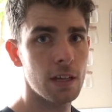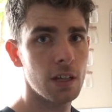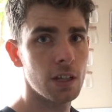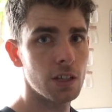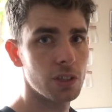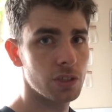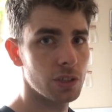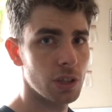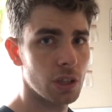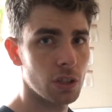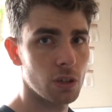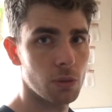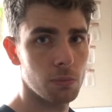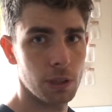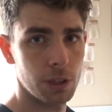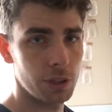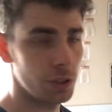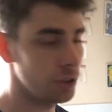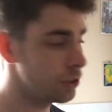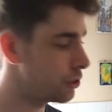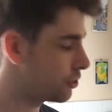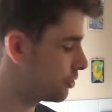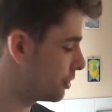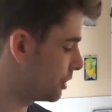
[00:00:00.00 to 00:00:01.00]
So I've got my
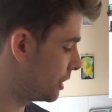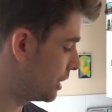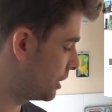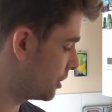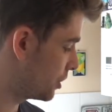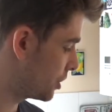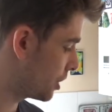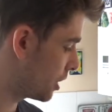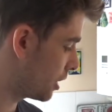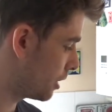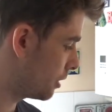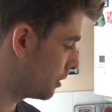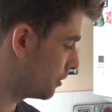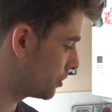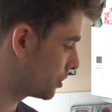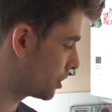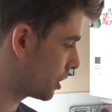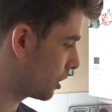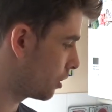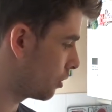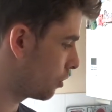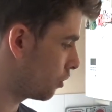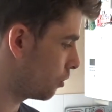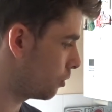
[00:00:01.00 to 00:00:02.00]
Nutri Ninja.
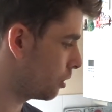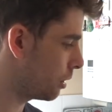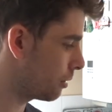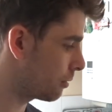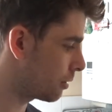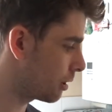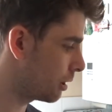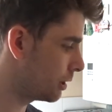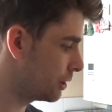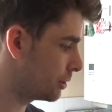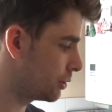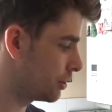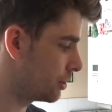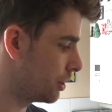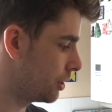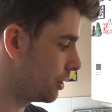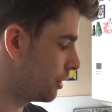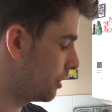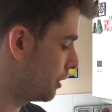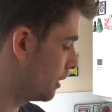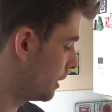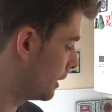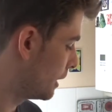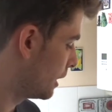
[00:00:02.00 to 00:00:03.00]
So all I'm going to
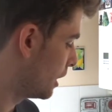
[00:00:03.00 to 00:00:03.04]
do,